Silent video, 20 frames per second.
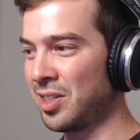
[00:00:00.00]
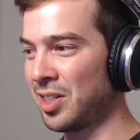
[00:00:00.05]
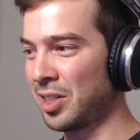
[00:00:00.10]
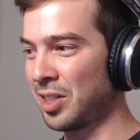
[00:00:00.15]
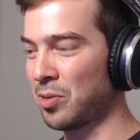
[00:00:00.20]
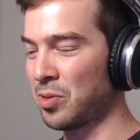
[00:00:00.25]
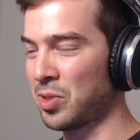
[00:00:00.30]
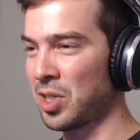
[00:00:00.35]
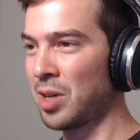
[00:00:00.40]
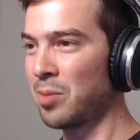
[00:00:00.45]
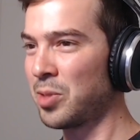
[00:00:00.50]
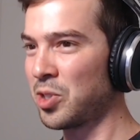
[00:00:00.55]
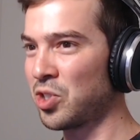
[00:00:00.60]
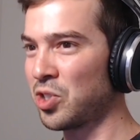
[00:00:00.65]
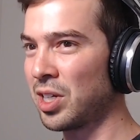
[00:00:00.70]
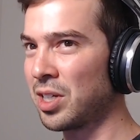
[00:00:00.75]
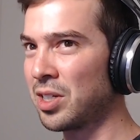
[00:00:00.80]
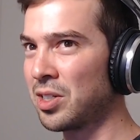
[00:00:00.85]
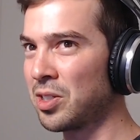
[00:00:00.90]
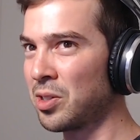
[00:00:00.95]
like there's not much
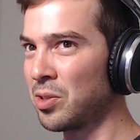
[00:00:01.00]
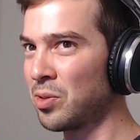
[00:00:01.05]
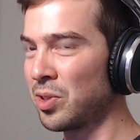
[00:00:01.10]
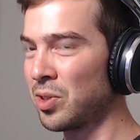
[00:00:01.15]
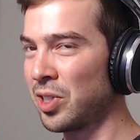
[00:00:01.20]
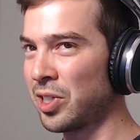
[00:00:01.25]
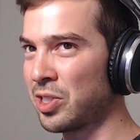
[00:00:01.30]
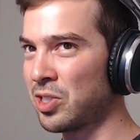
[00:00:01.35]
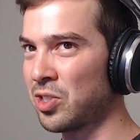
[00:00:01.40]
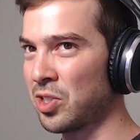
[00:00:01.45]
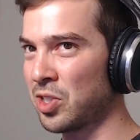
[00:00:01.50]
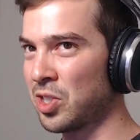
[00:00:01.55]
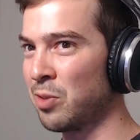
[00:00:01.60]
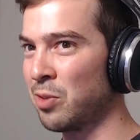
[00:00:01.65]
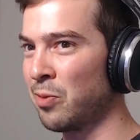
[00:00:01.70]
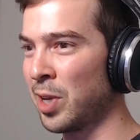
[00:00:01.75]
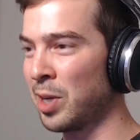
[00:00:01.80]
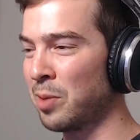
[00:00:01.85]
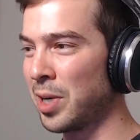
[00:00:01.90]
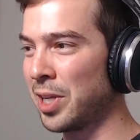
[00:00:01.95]
I can do. Let's just
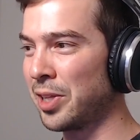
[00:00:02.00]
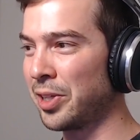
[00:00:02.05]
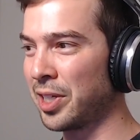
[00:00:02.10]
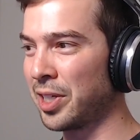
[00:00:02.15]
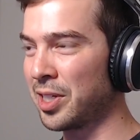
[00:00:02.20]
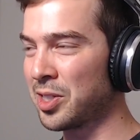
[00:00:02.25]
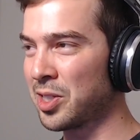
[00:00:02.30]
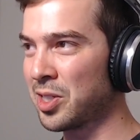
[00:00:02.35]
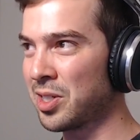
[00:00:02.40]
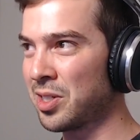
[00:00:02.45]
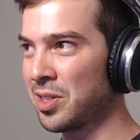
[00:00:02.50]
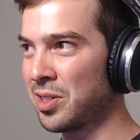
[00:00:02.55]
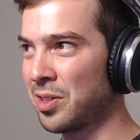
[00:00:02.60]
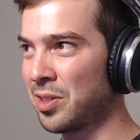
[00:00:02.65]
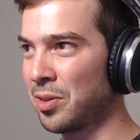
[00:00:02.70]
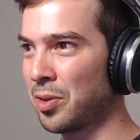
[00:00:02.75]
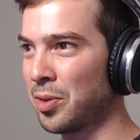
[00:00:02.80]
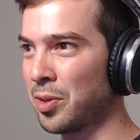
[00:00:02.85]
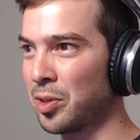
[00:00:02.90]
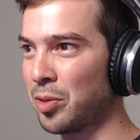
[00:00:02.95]
defend well against
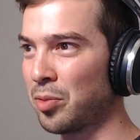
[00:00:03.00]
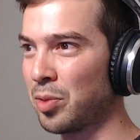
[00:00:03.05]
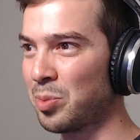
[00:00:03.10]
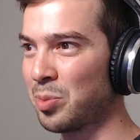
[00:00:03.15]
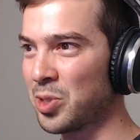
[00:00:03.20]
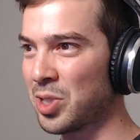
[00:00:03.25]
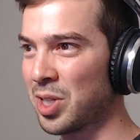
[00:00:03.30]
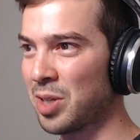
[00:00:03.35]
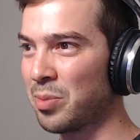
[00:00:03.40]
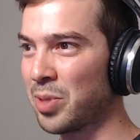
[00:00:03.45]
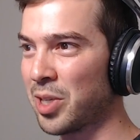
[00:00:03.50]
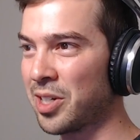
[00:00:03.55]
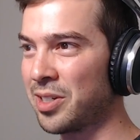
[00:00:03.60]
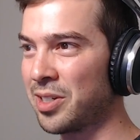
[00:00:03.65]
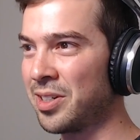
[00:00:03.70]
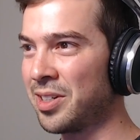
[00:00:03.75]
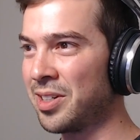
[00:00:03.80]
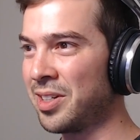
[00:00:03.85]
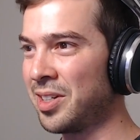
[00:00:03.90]
a 33% bet.